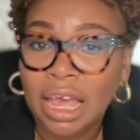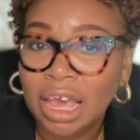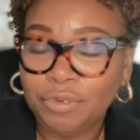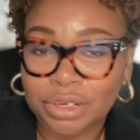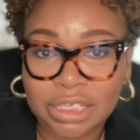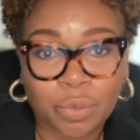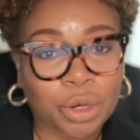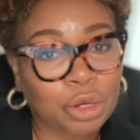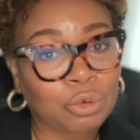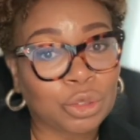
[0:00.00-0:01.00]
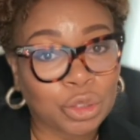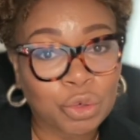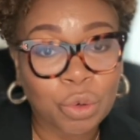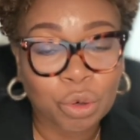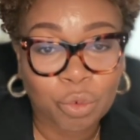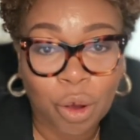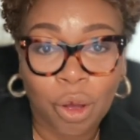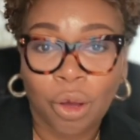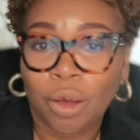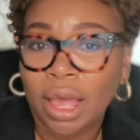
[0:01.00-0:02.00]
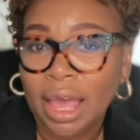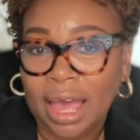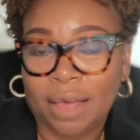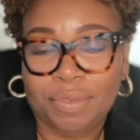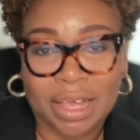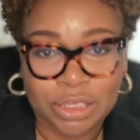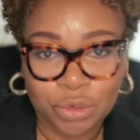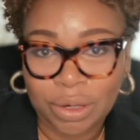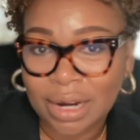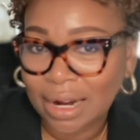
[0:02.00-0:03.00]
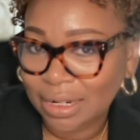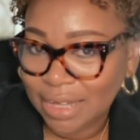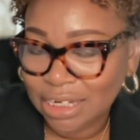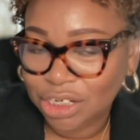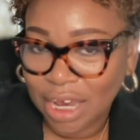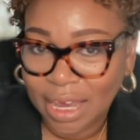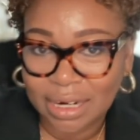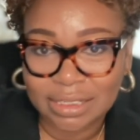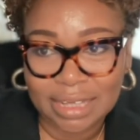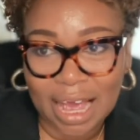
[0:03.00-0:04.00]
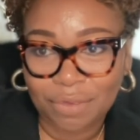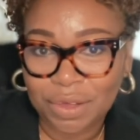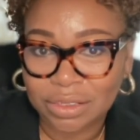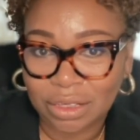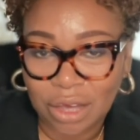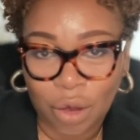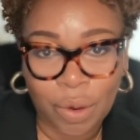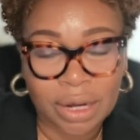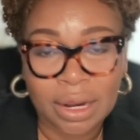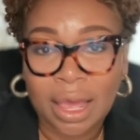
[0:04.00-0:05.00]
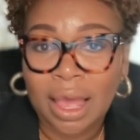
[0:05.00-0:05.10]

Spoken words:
If you're someone who's new in a role and they do a 90-day check-in to see how things are going,